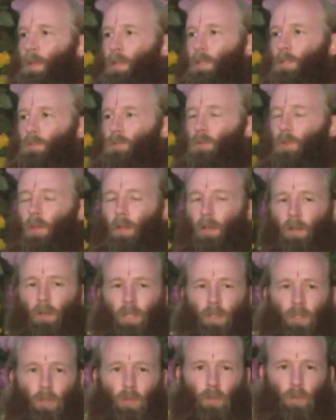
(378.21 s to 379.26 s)
So there
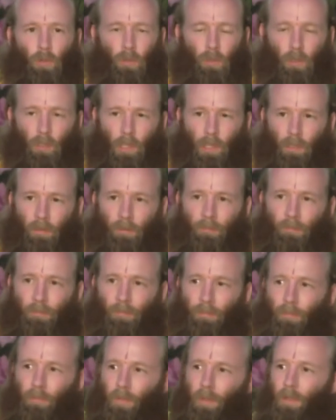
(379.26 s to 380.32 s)
in the Gurukul,
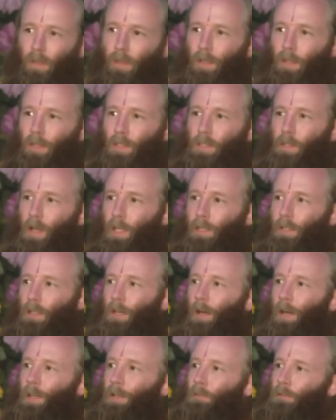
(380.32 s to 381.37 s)
it's not the
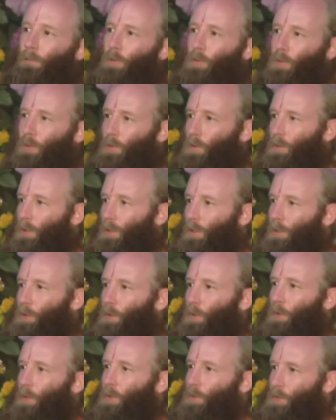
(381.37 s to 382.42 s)
kind of Gurukul
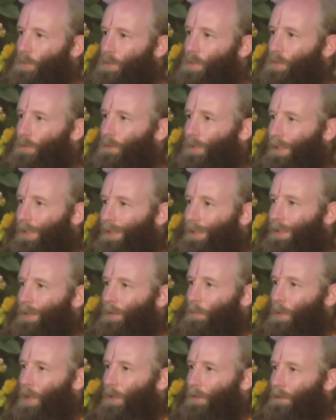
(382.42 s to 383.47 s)
you're used to thinking
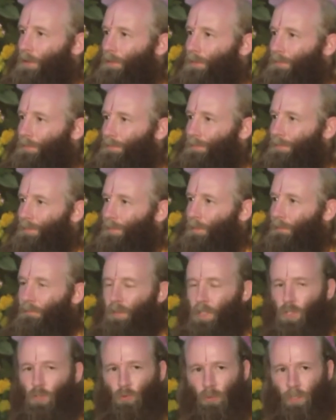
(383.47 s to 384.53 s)
about.
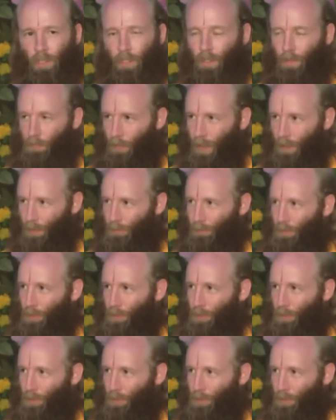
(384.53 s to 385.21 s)
Visually, it might have